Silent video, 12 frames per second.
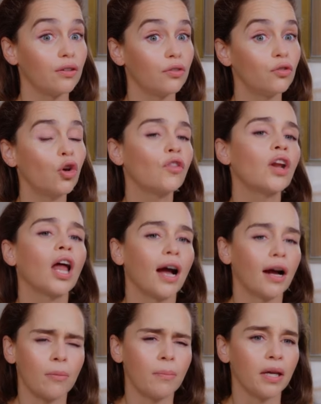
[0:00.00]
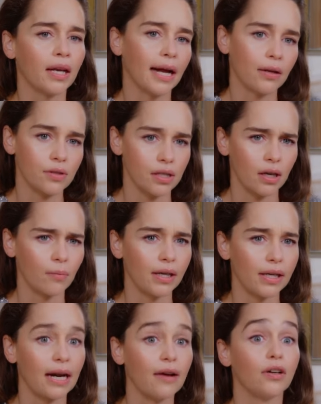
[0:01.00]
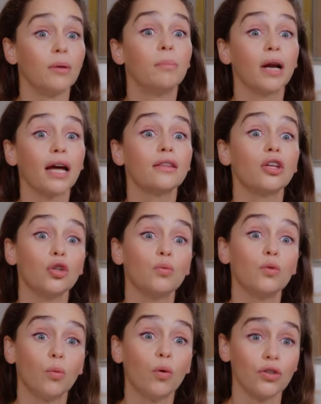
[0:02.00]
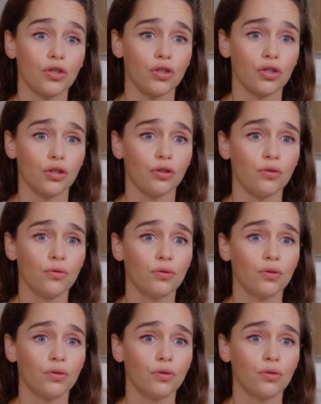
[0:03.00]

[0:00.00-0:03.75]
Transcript: Not that like I could be an accountant, I'm really clever, but like that you would want to do,